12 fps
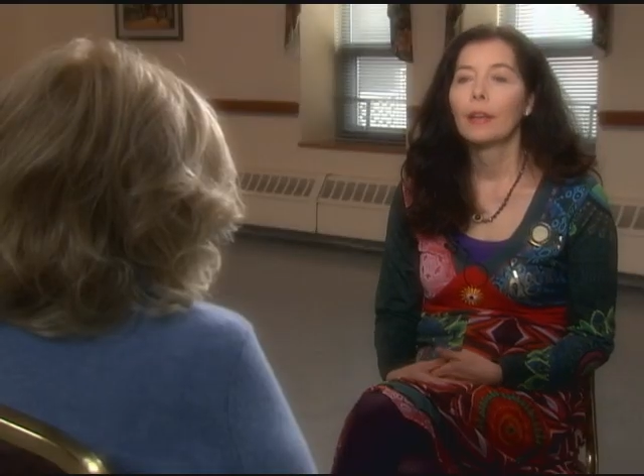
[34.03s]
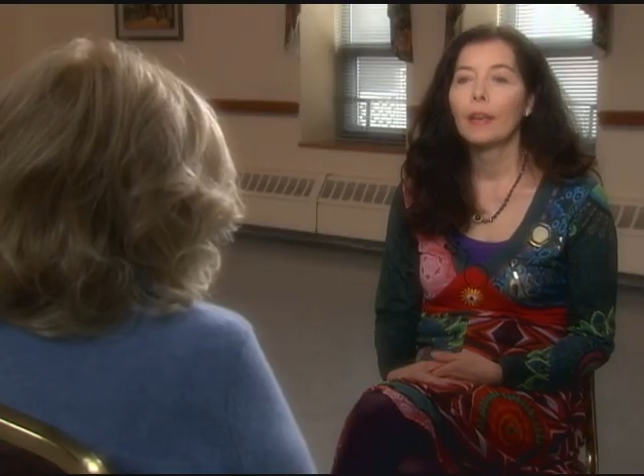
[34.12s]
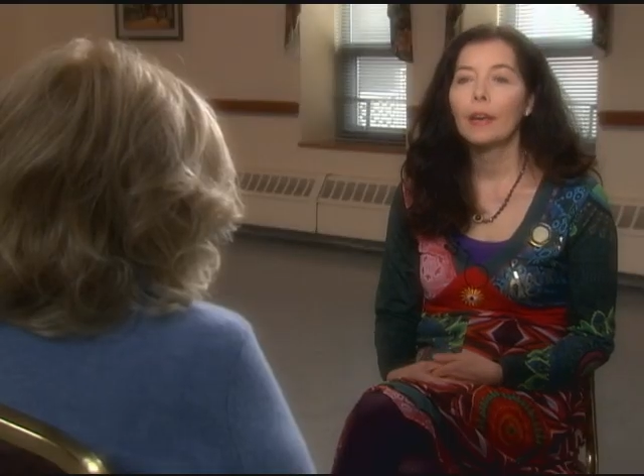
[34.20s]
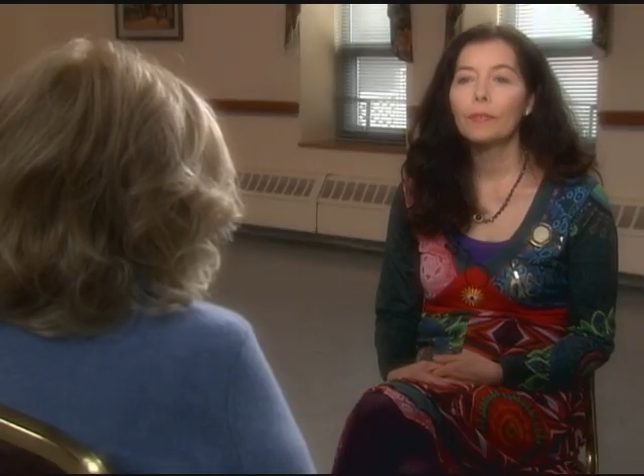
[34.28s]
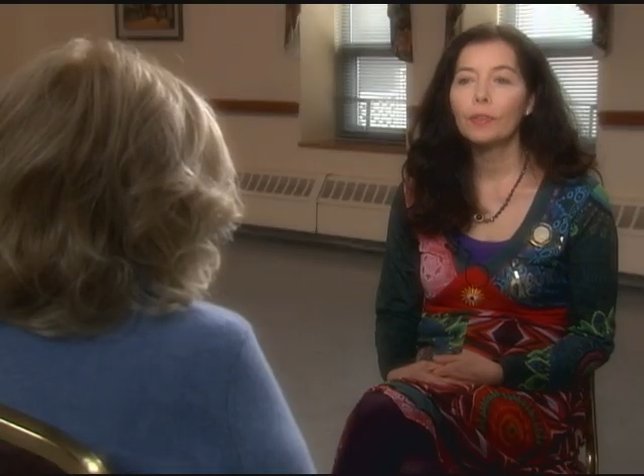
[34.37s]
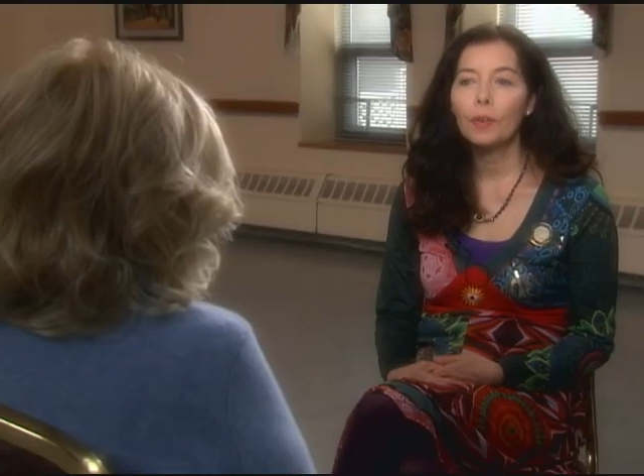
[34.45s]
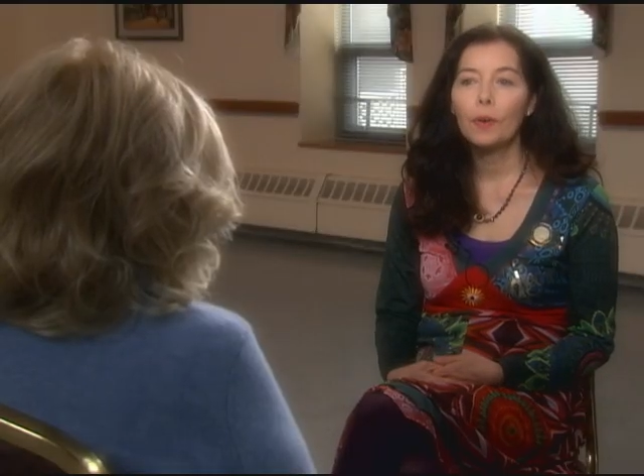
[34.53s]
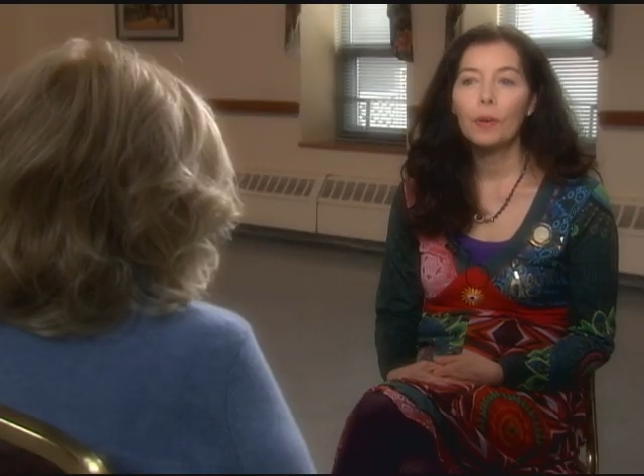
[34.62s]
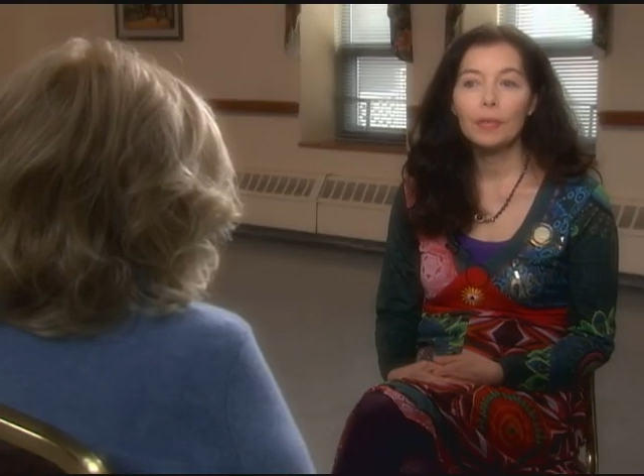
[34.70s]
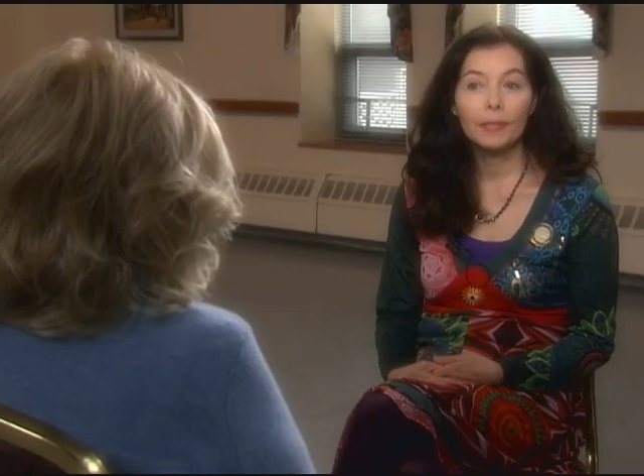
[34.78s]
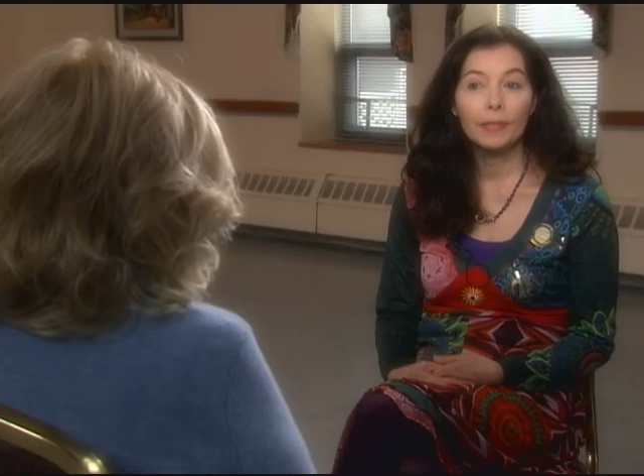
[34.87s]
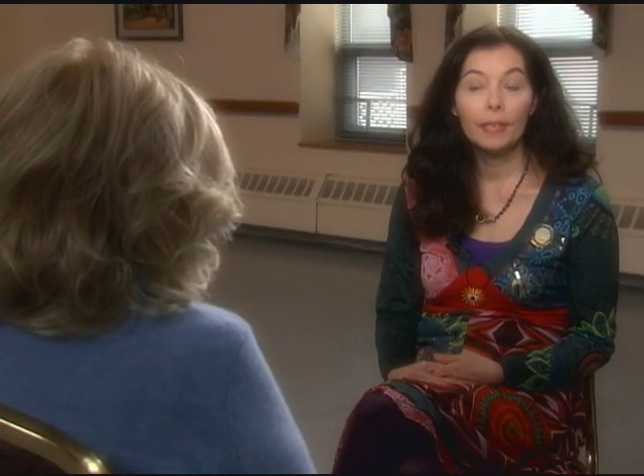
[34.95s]
Laughter
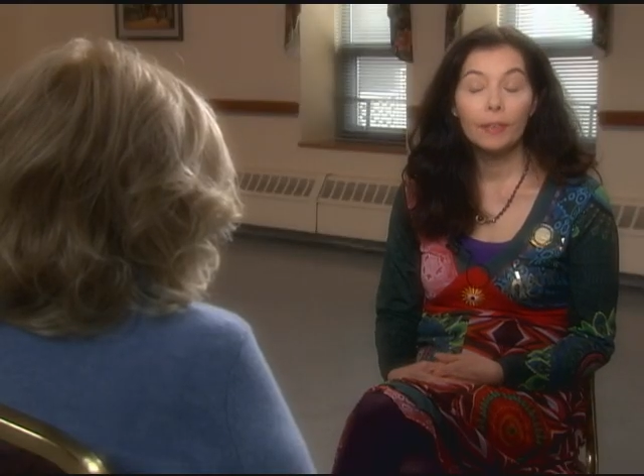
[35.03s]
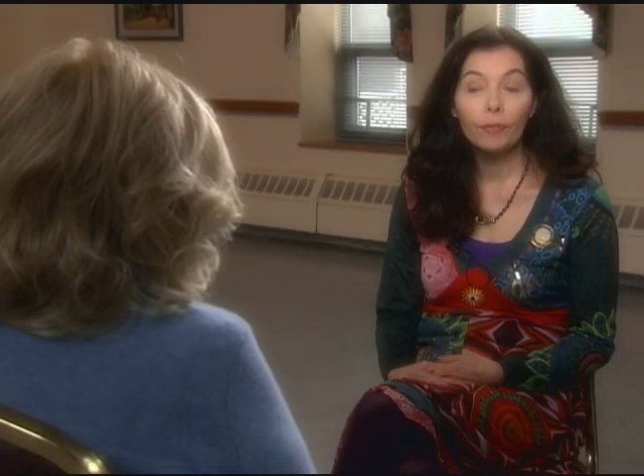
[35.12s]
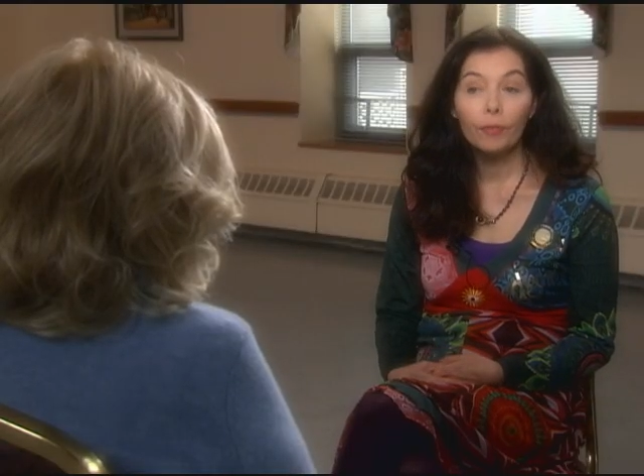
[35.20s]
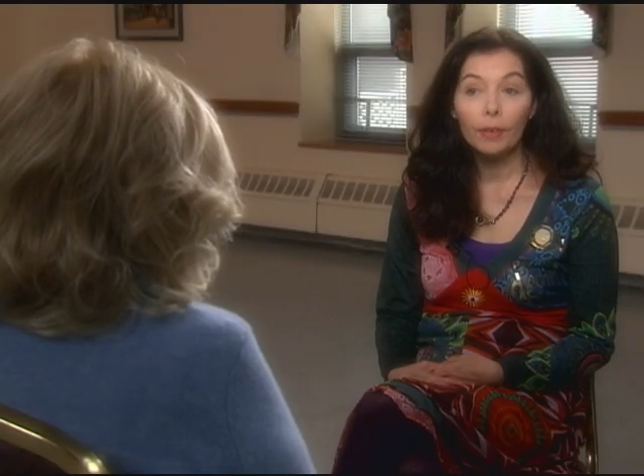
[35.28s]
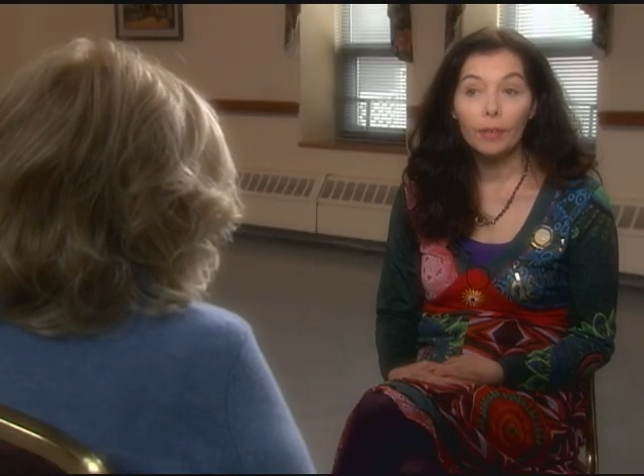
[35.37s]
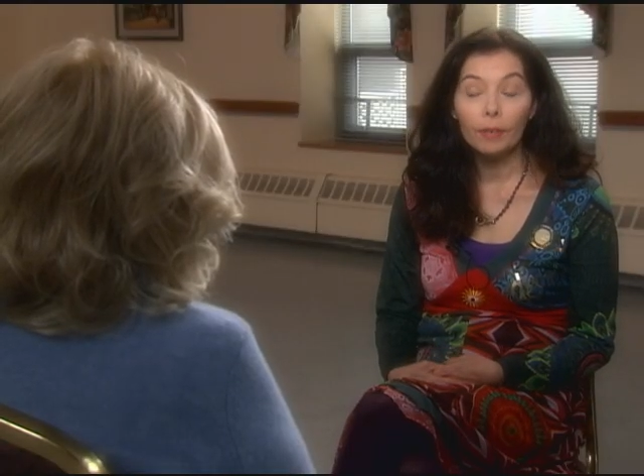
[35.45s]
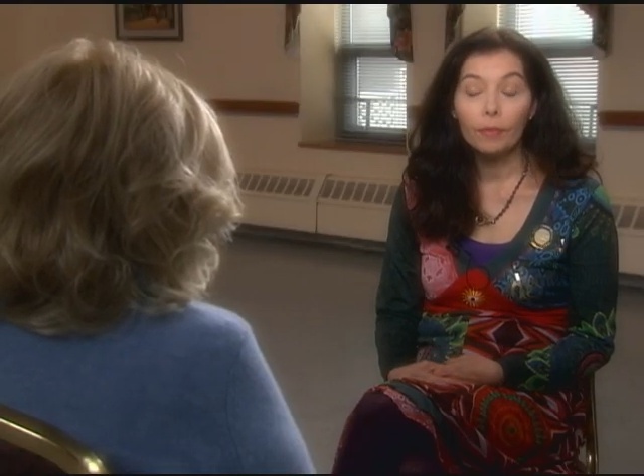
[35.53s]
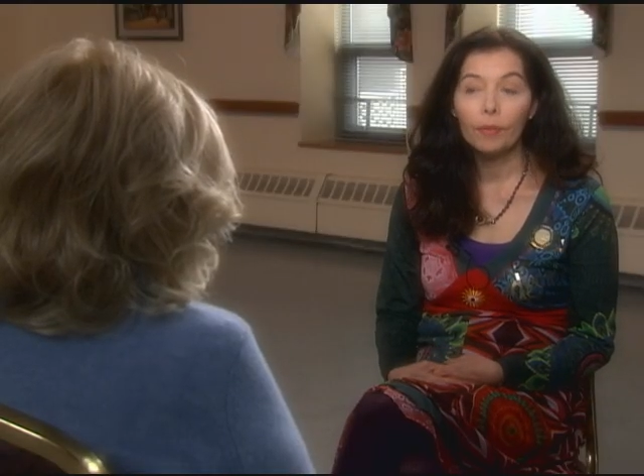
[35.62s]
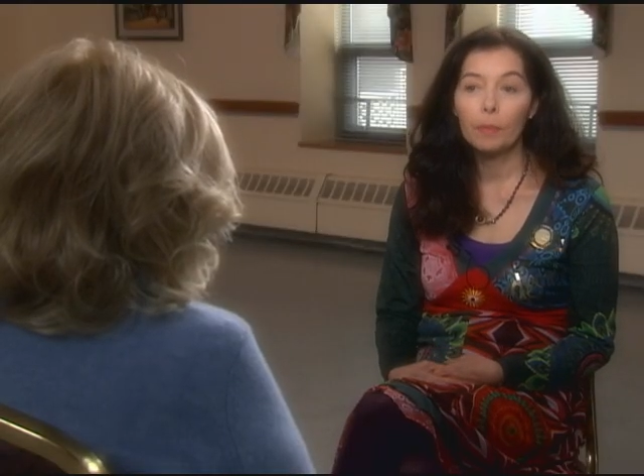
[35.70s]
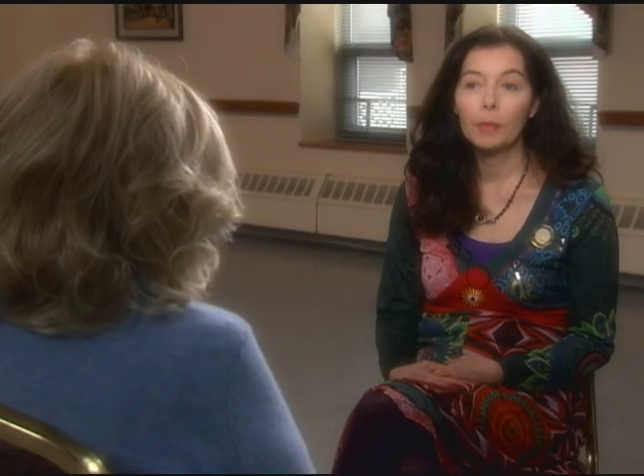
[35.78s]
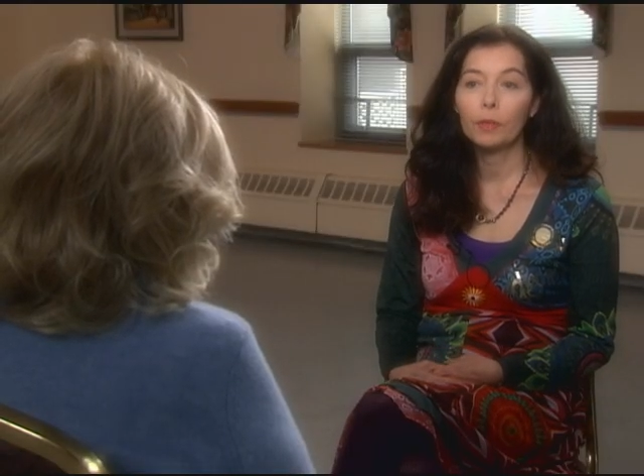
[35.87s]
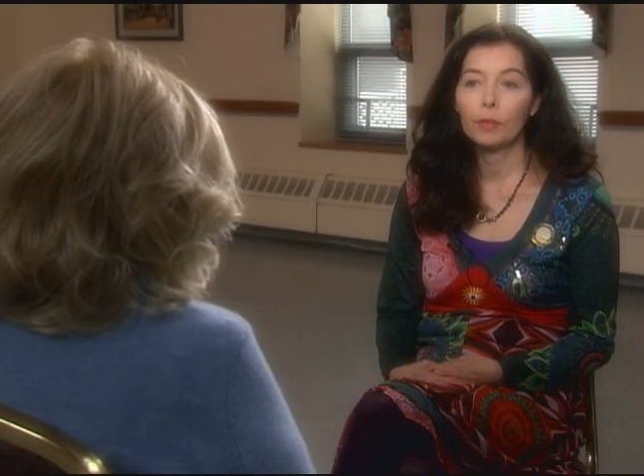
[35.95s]
yoga is different
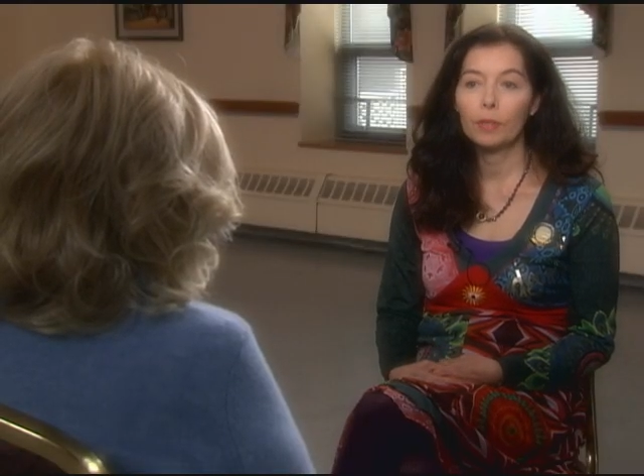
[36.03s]
from the